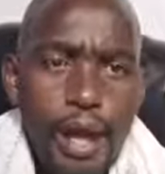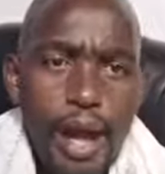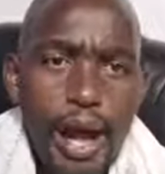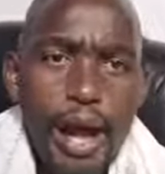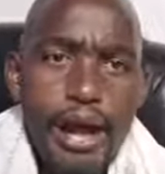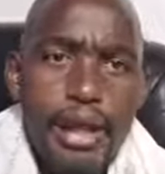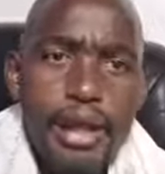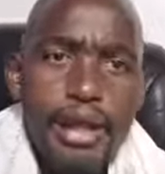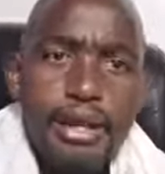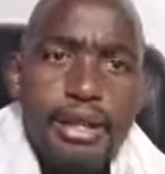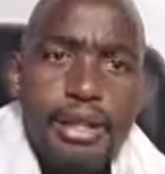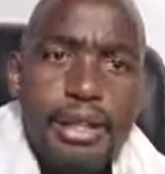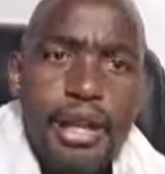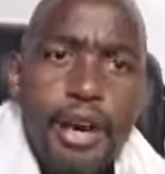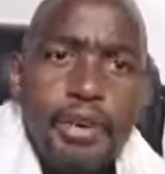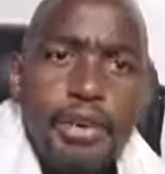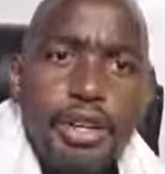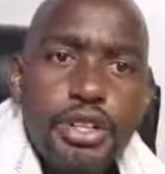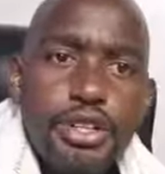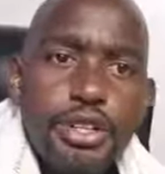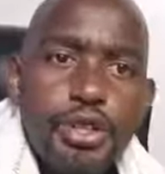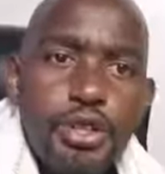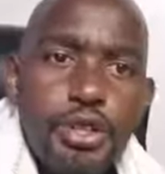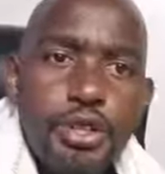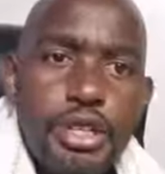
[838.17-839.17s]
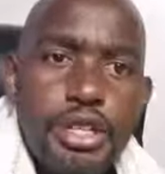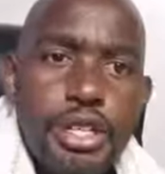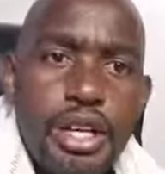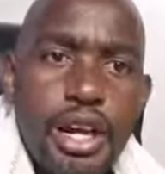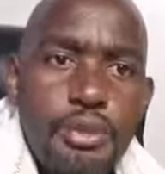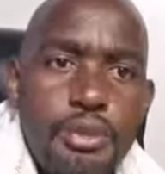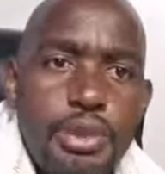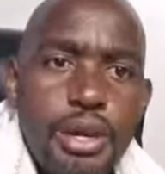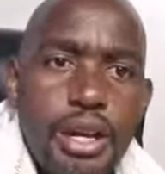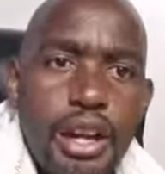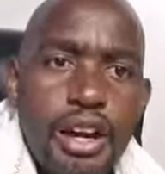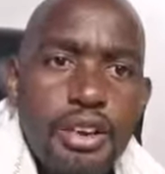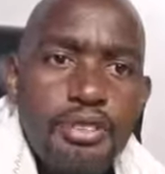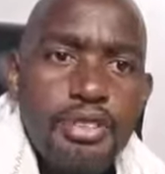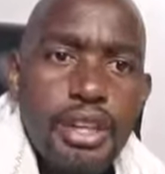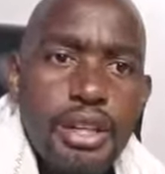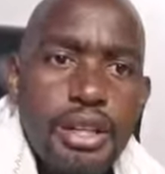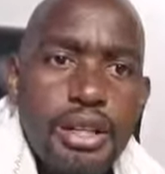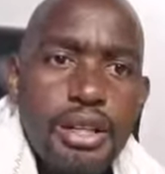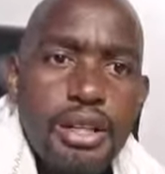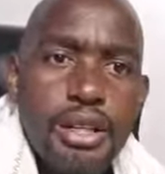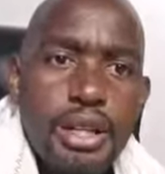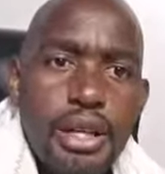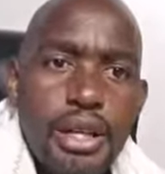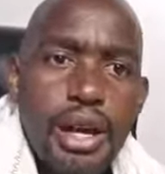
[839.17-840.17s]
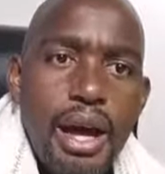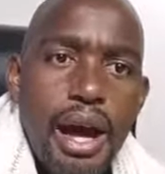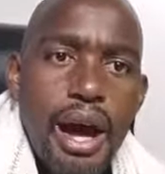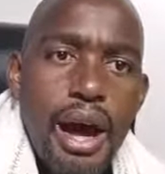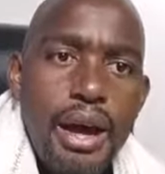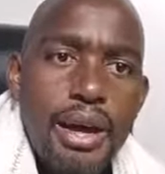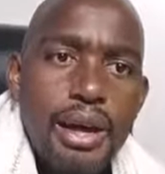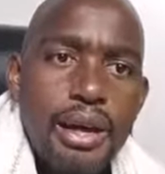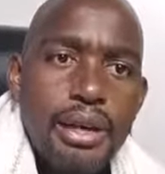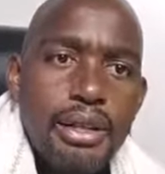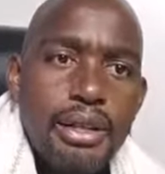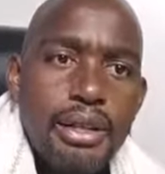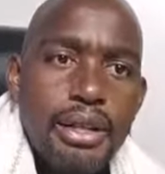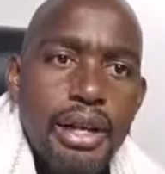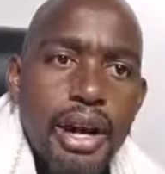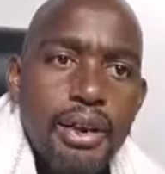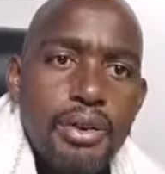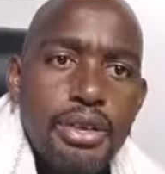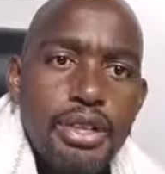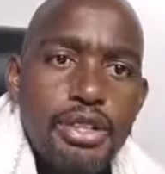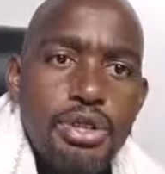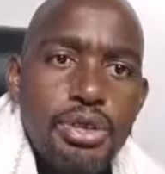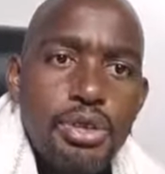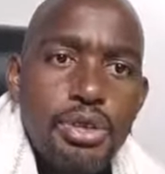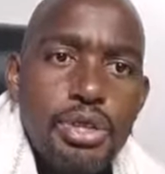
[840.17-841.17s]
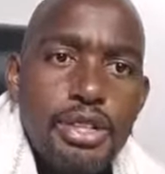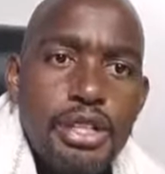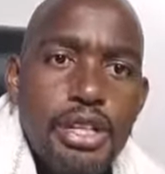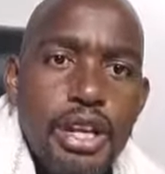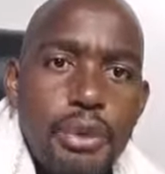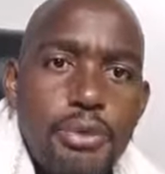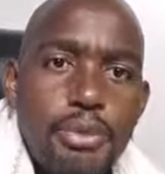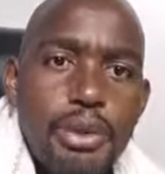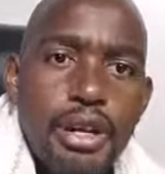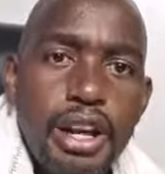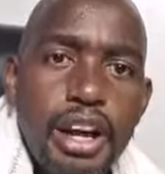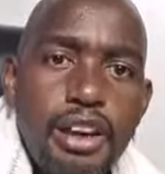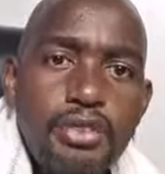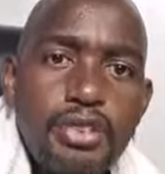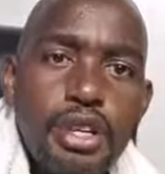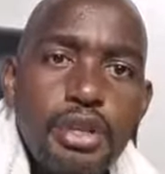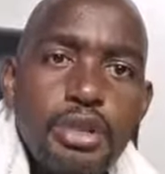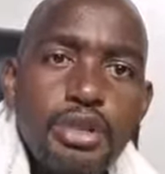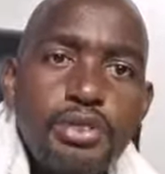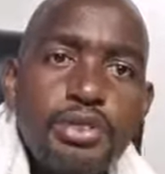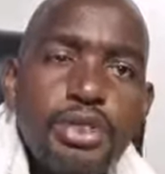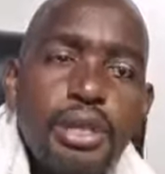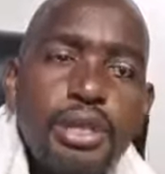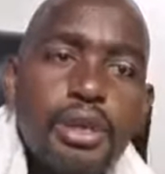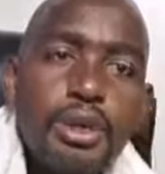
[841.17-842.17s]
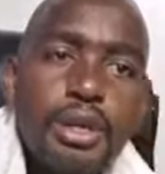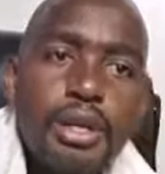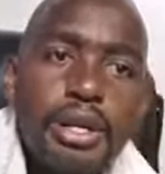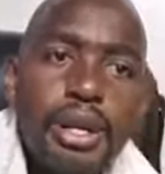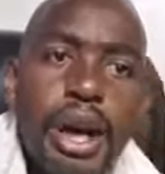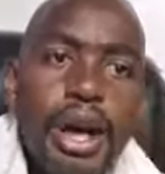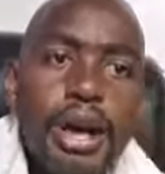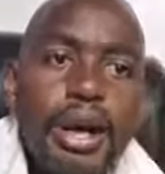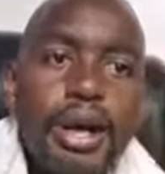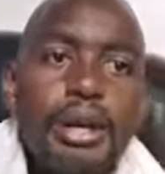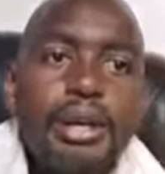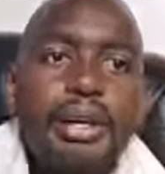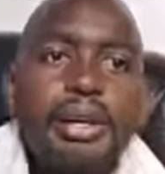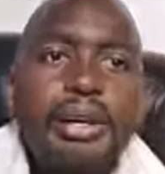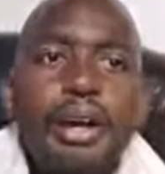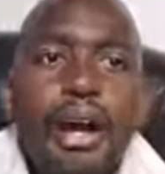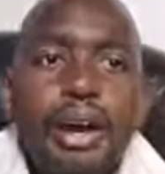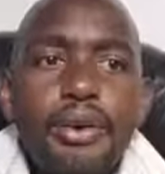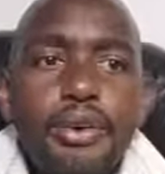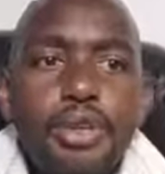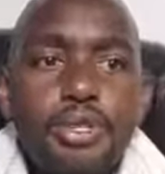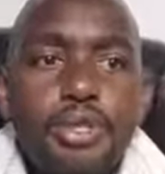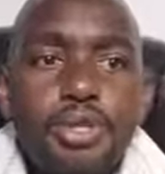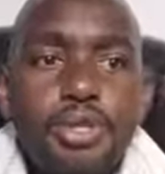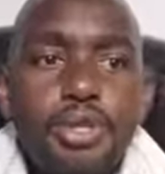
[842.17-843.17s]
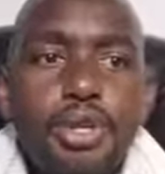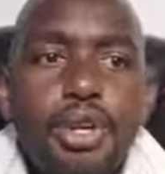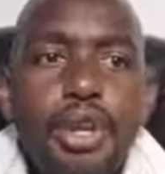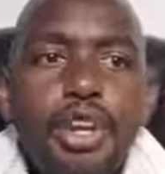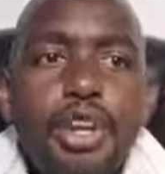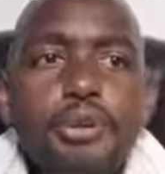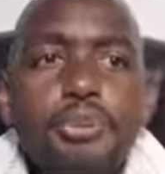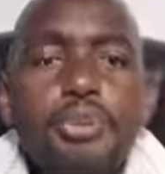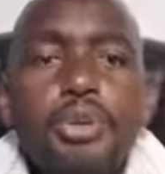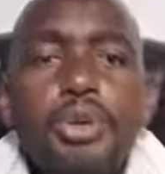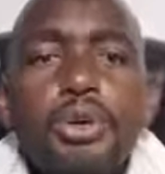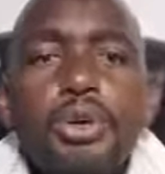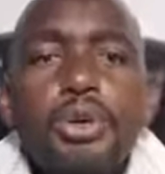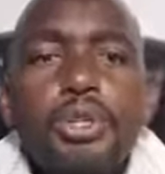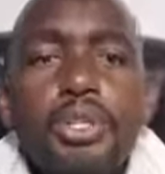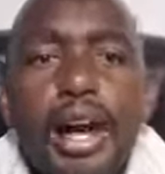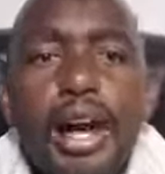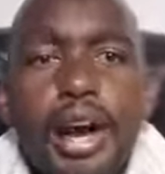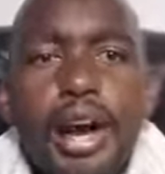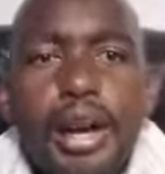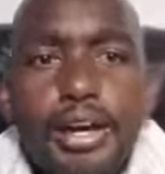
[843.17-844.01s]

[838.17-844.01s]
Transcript: I encourage you, dear beloved. I encourage you, dear beloved of the Lord. I encourage you because